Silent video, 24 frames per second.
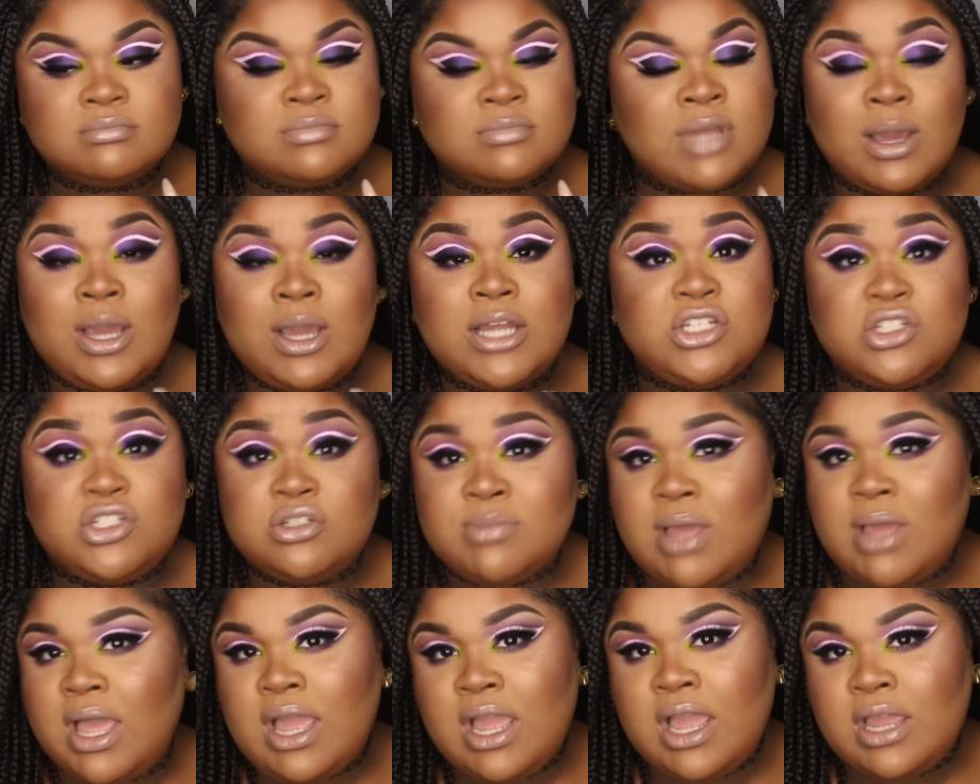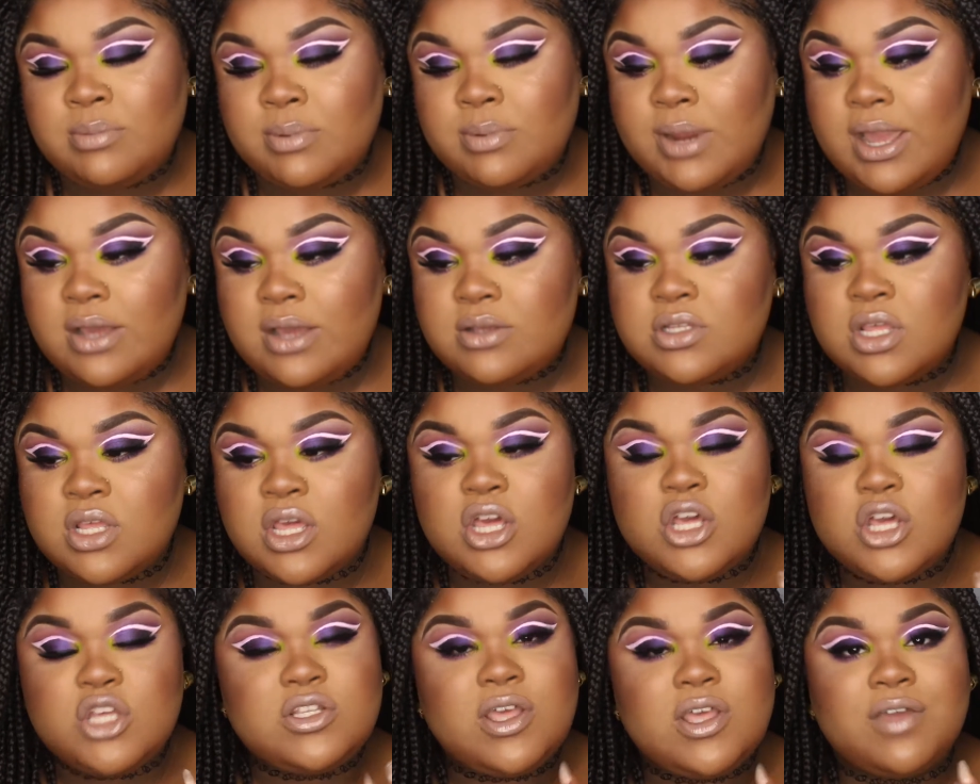how I do my eyebrows,
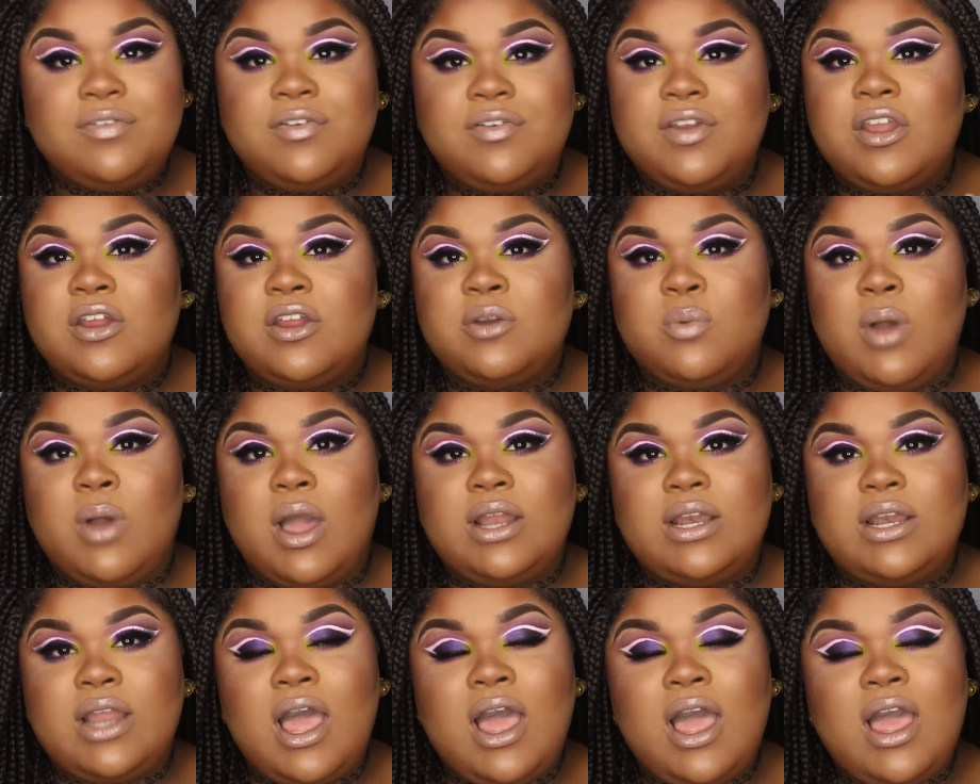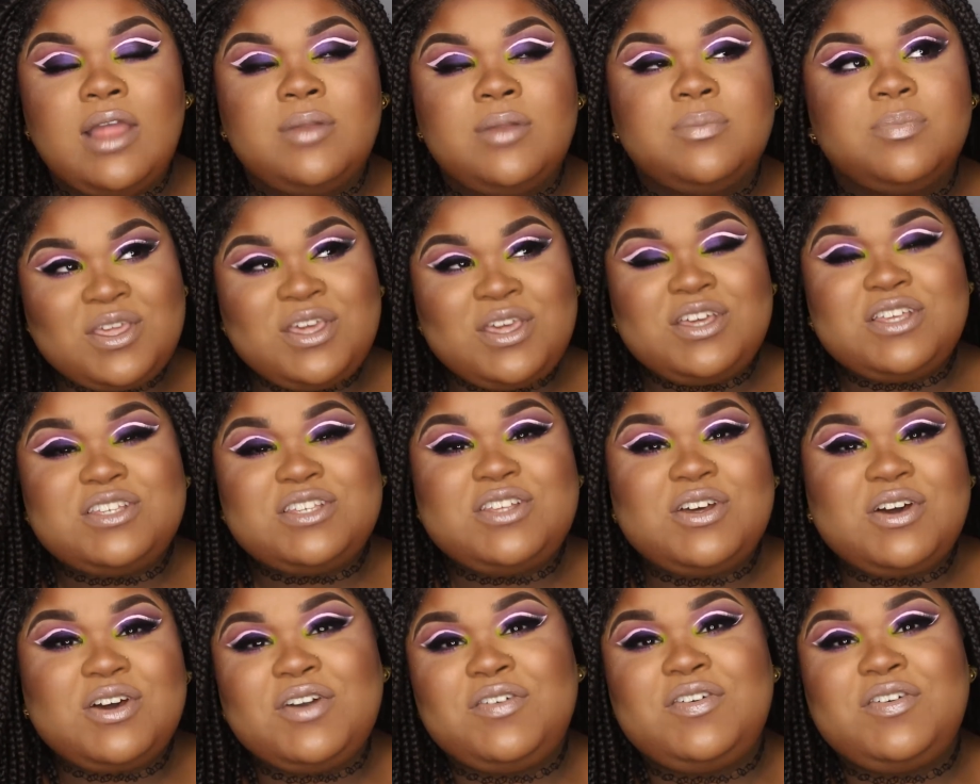so I figured why not.
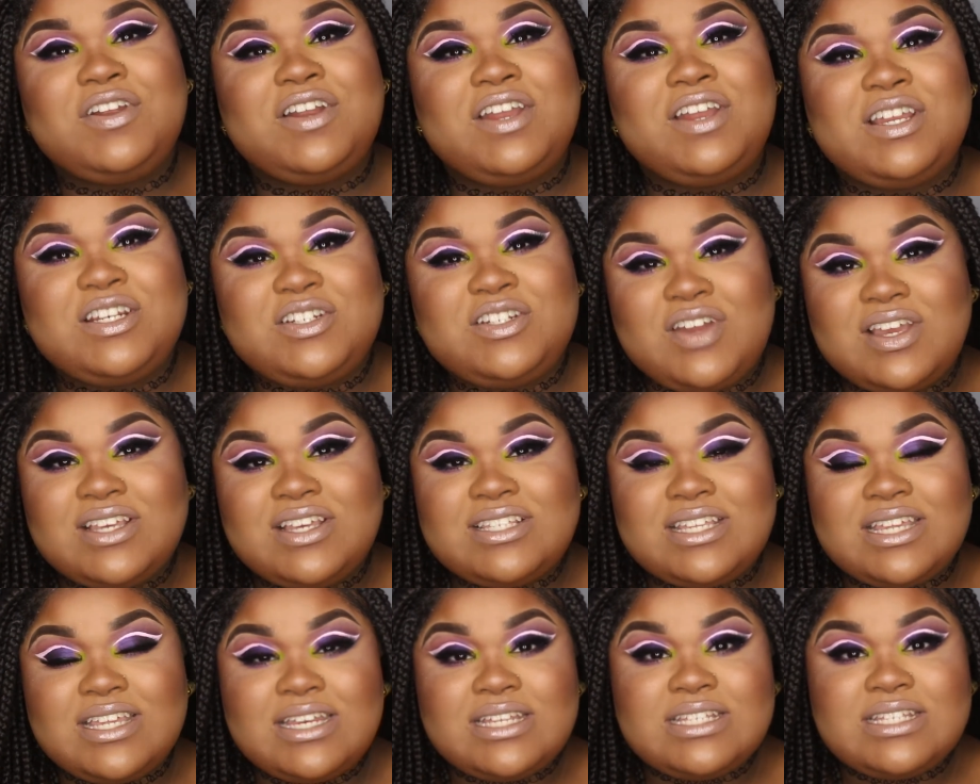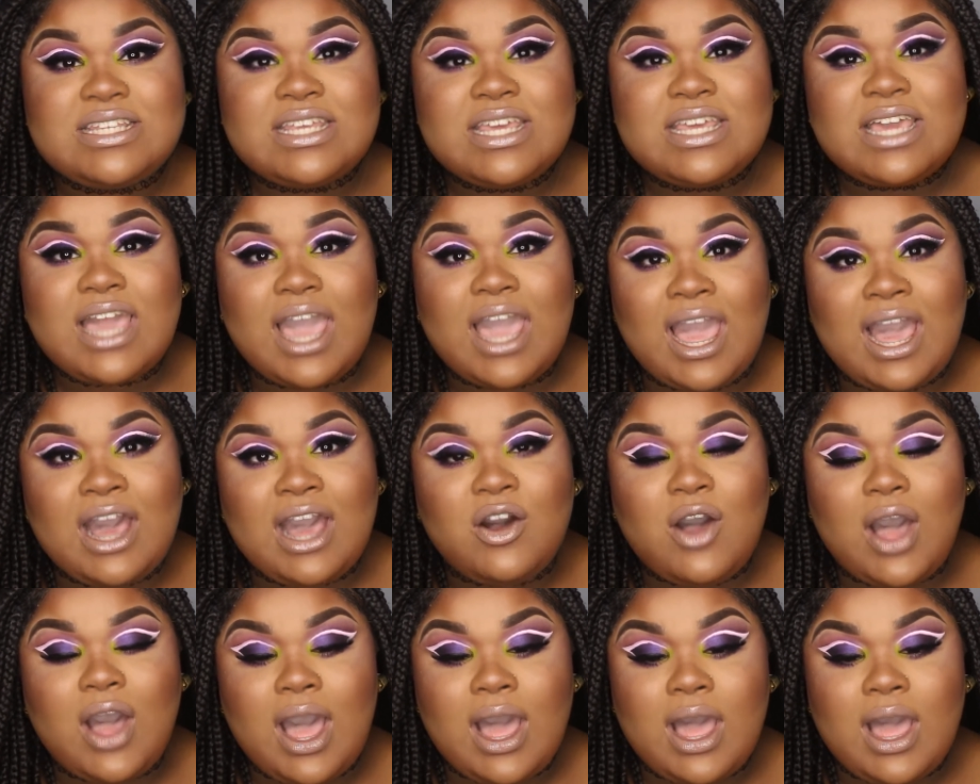So if you're interested in seeing
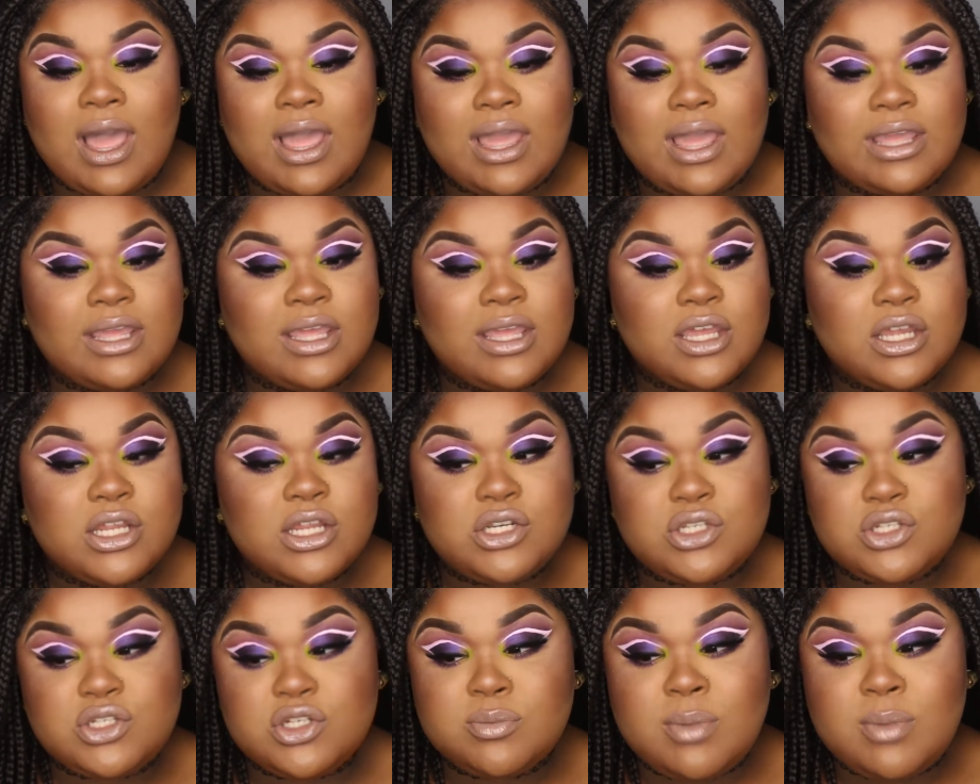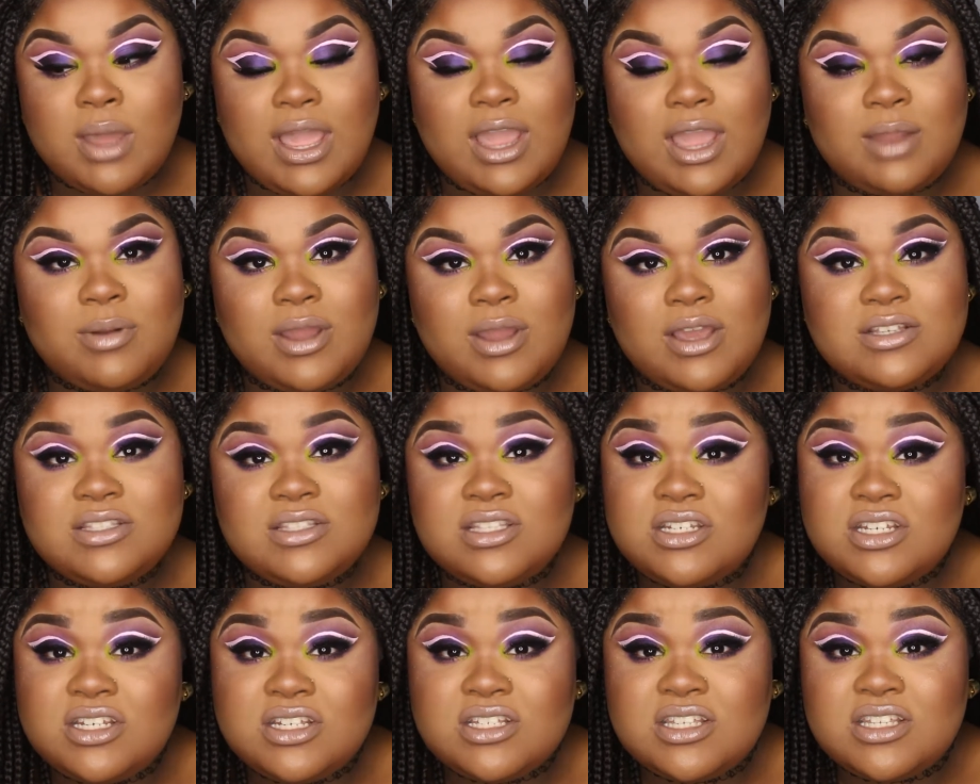how I do my eyebrows,
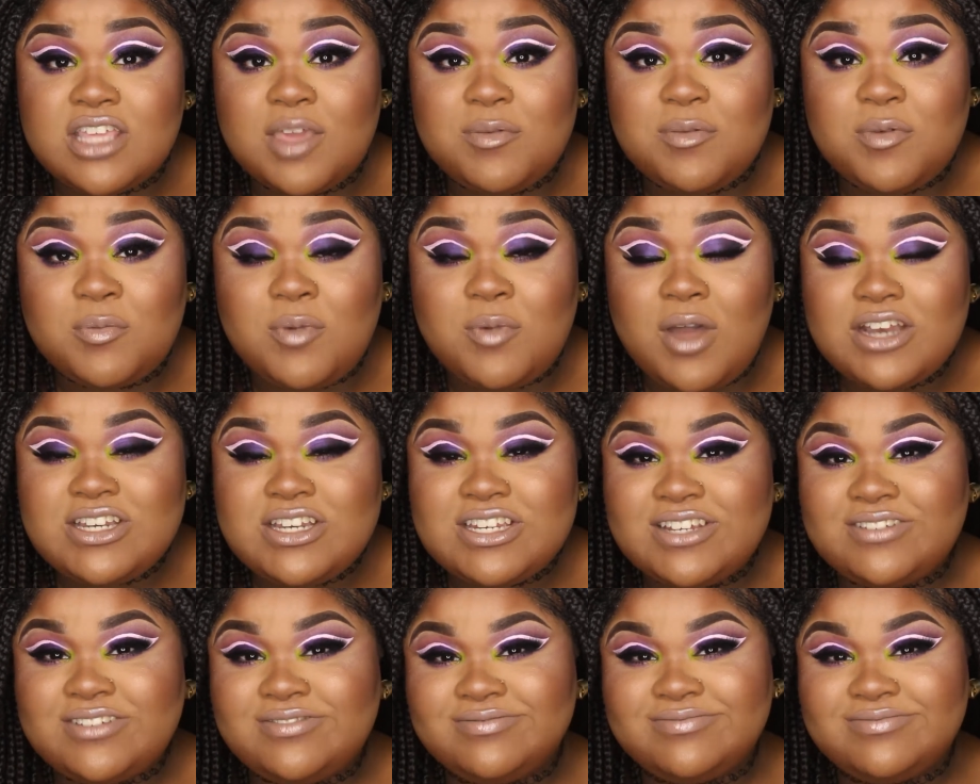then just keep on watching.